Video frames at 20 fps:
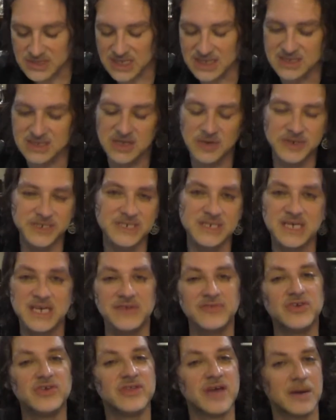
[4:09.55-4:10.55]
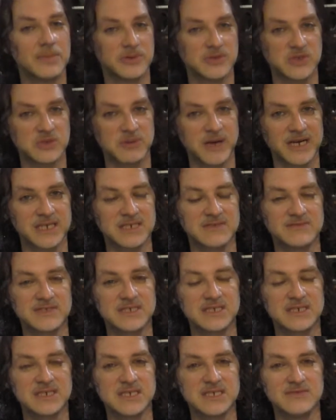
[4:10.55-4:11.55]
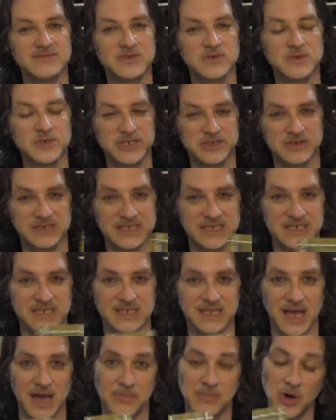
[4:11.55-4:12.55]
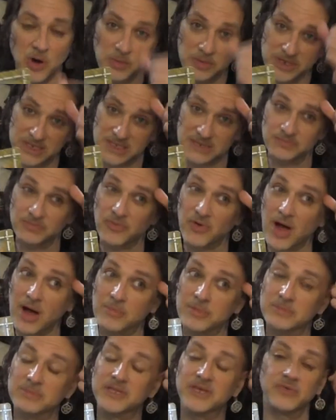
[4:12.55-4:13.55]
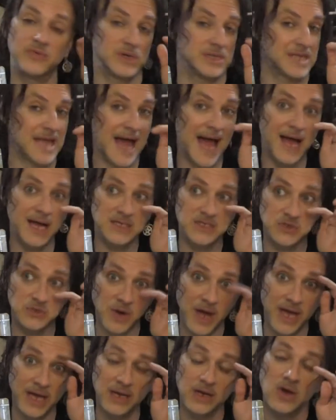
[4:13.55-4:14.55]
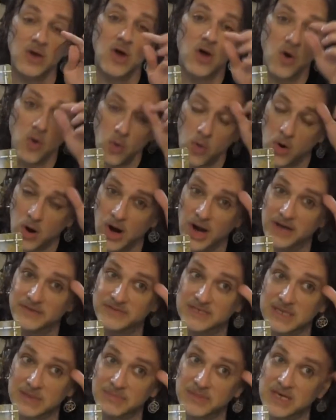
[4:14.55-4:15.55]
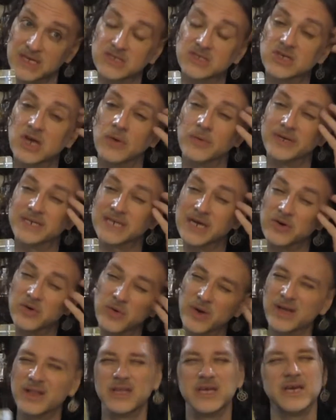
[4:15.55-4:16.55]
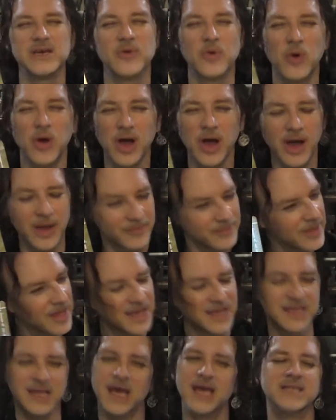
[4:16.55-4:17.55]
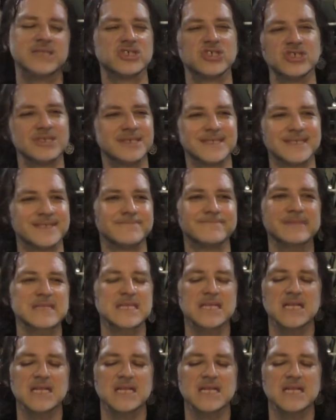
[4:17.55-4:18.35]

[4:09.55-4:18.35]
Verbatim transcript: is going to give you that perspective, is going to give you what you need in that moment to probably relax, right? Or if something is going down quickly, uh, it's just